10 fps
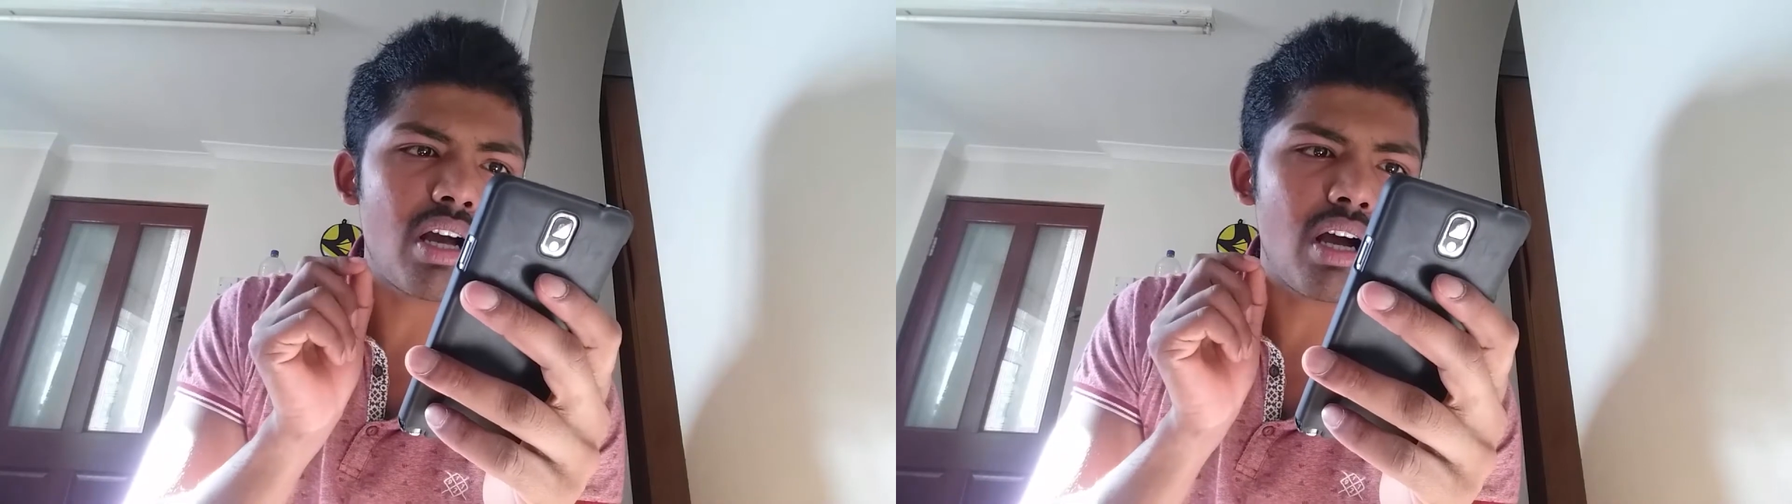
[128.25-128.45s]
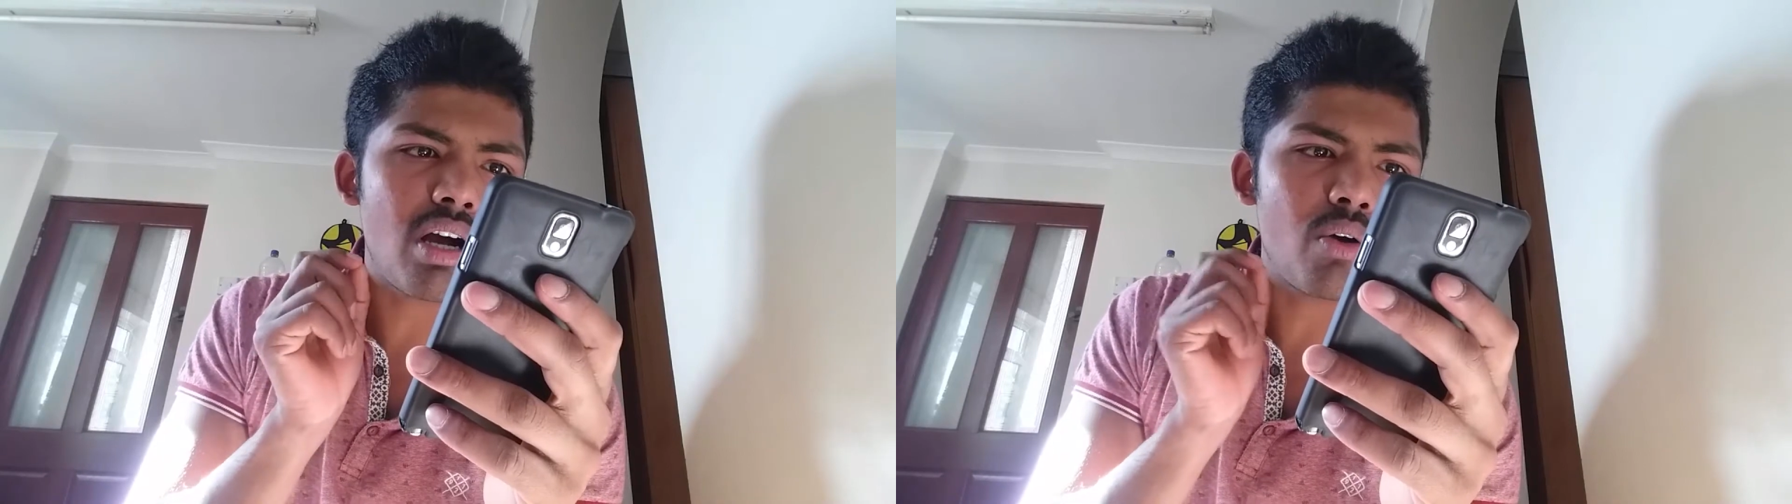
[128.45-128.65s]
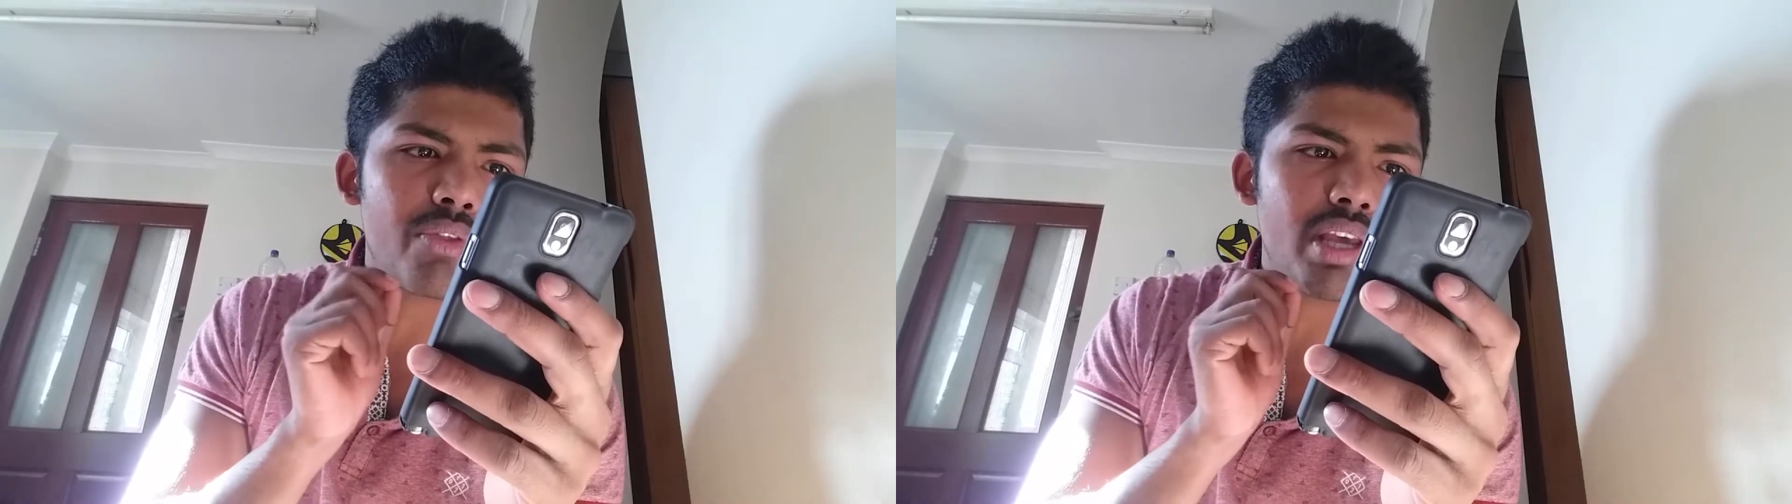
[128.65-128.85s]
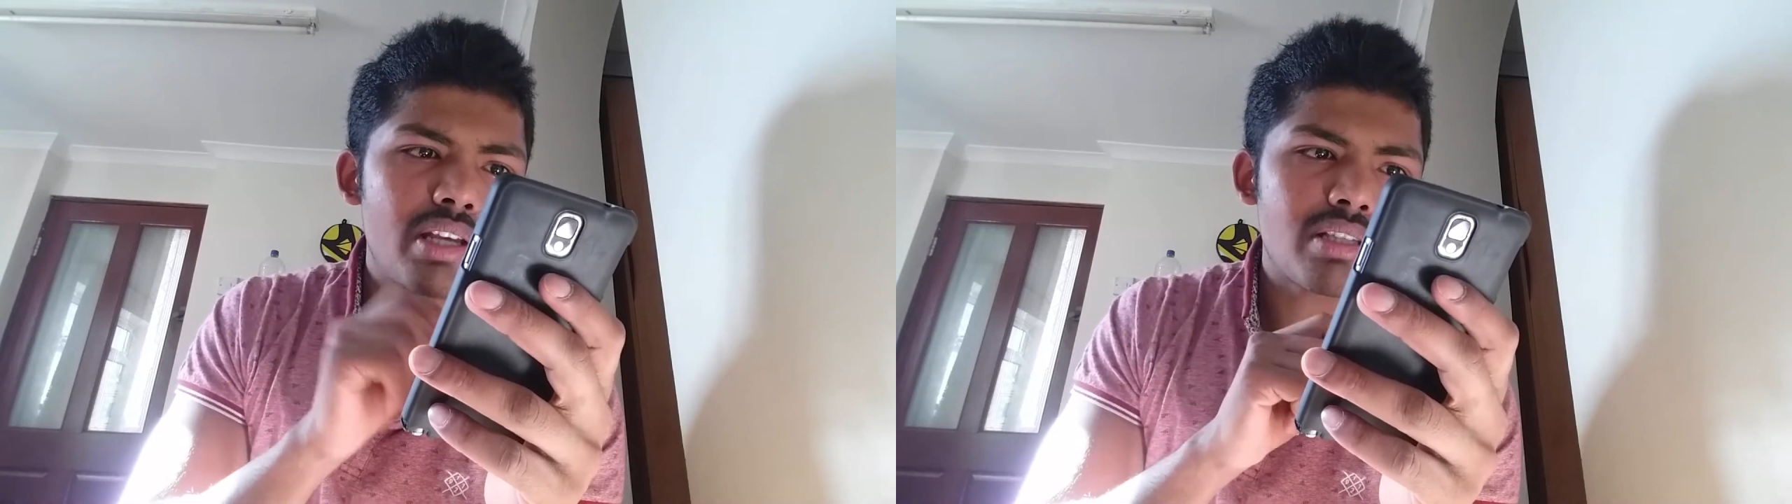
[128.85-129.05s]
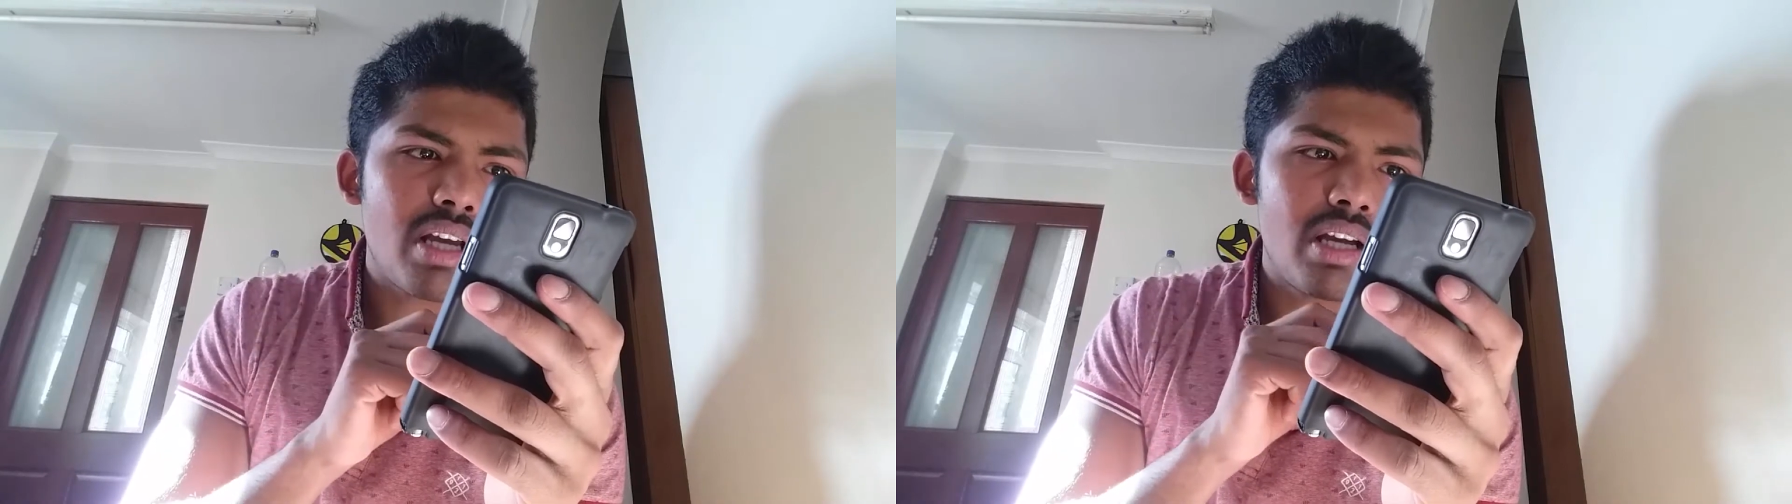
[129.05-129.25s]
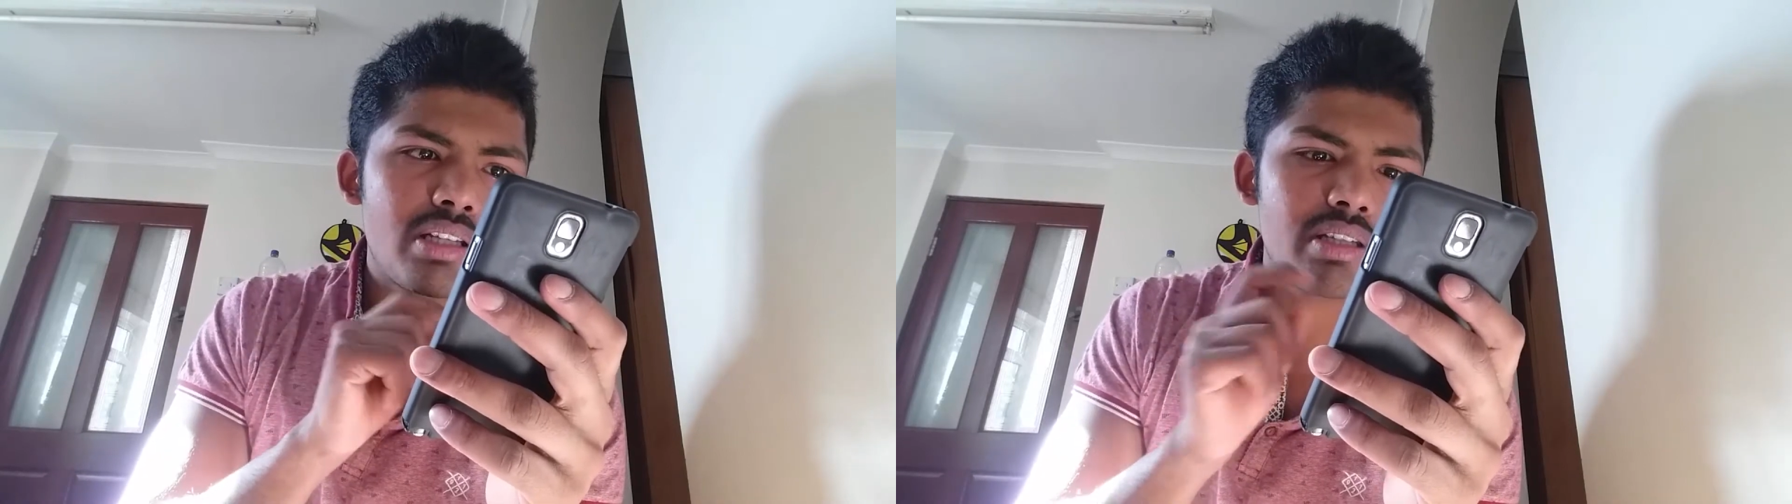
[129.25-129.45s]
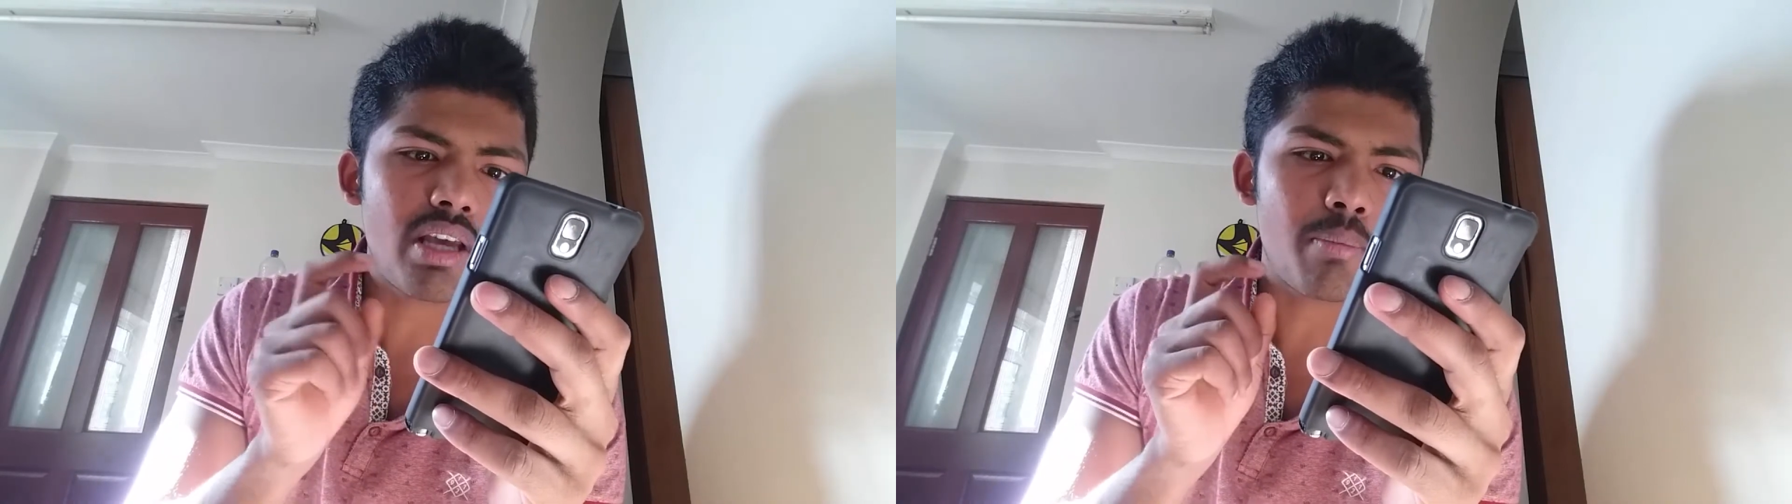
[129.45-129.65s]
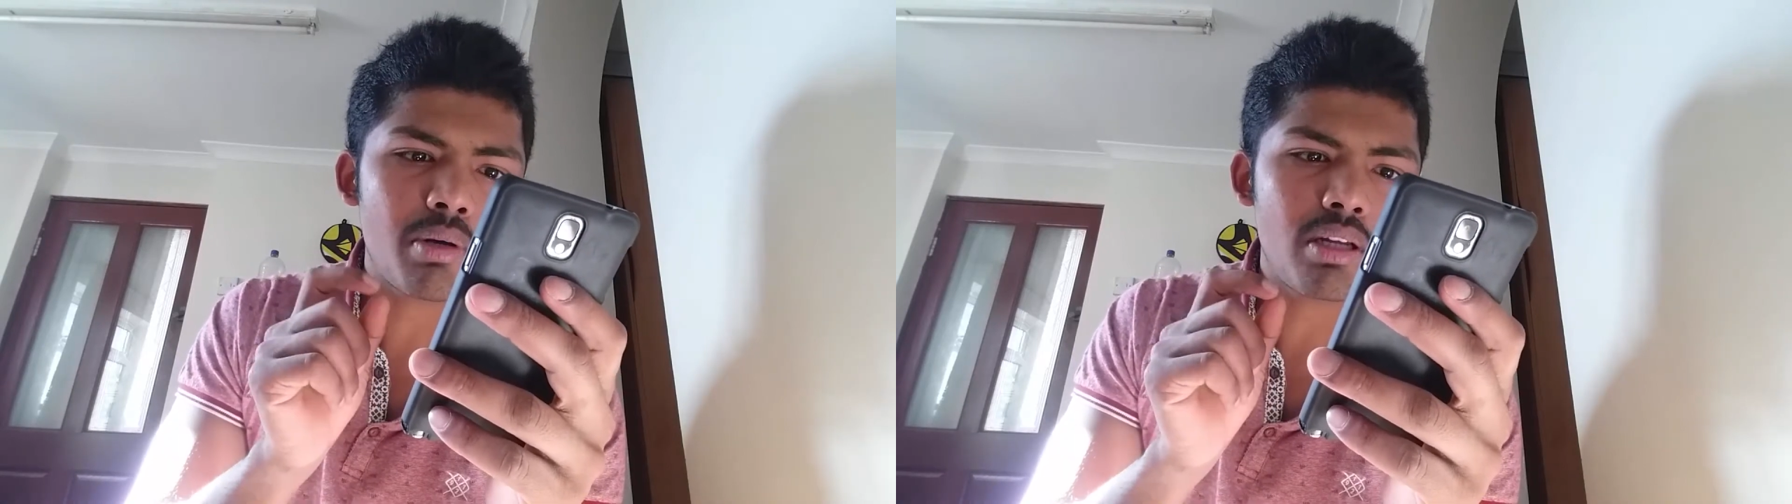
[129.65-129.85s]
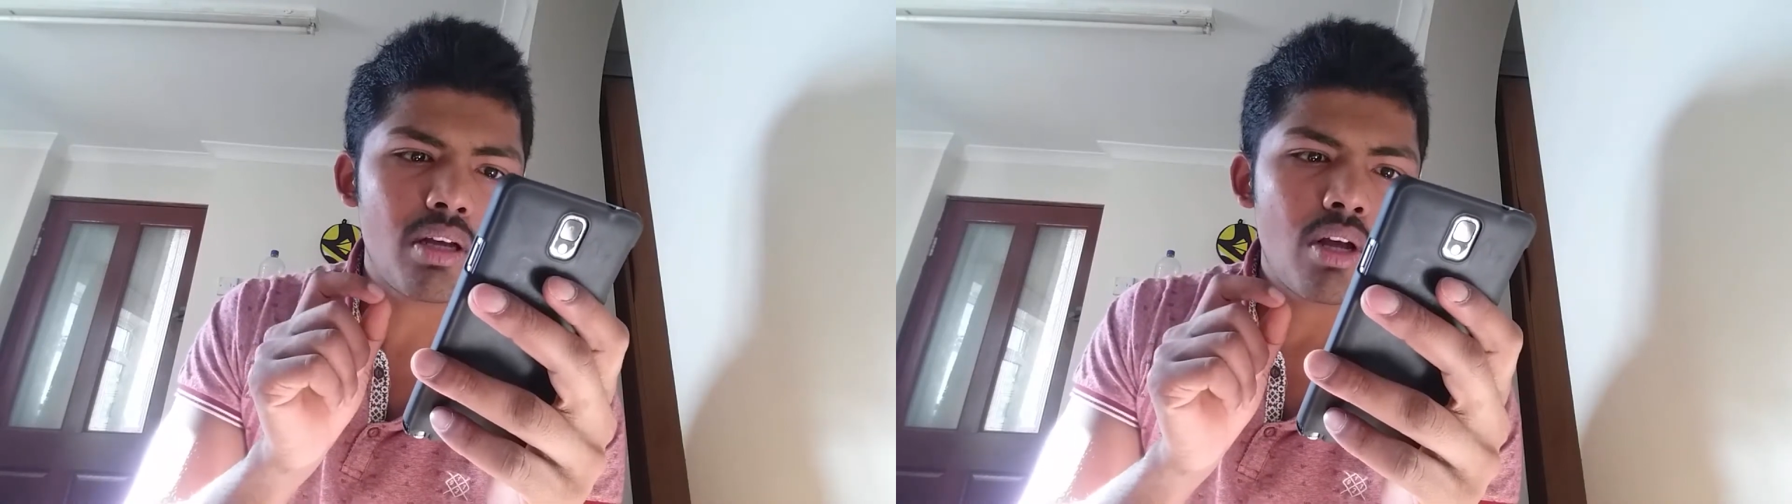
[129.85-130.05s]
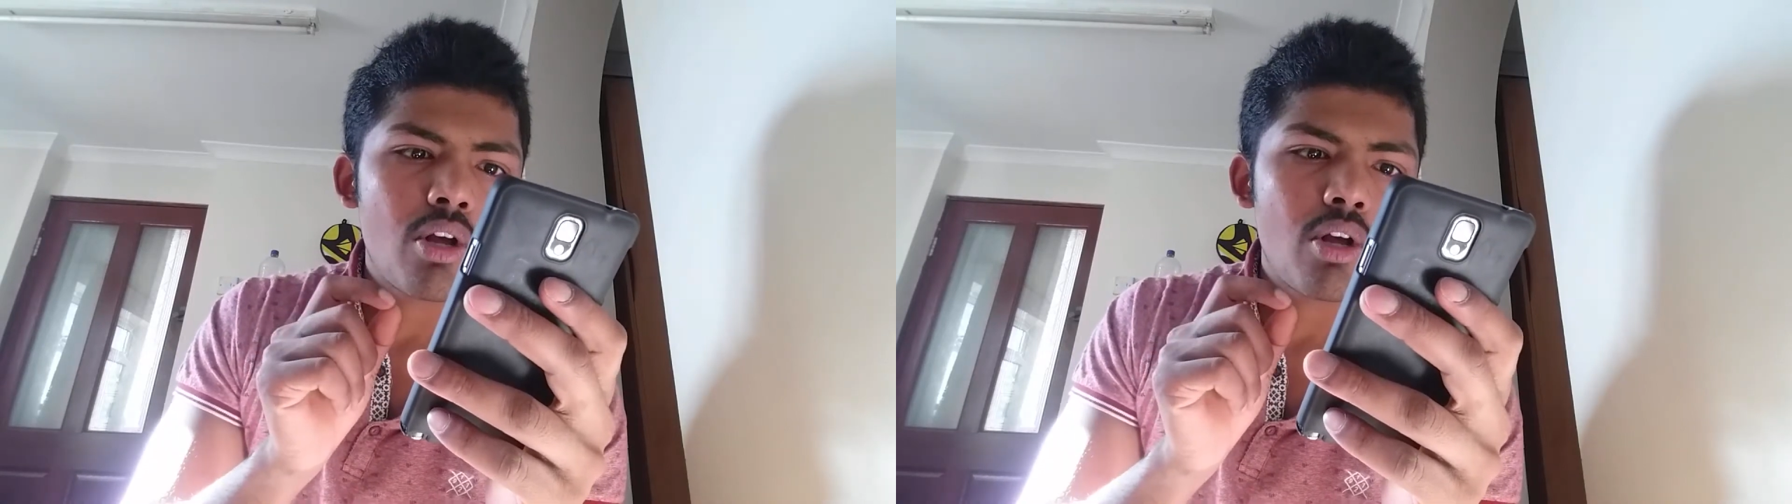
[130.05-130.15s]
are on their sides, they are pretty...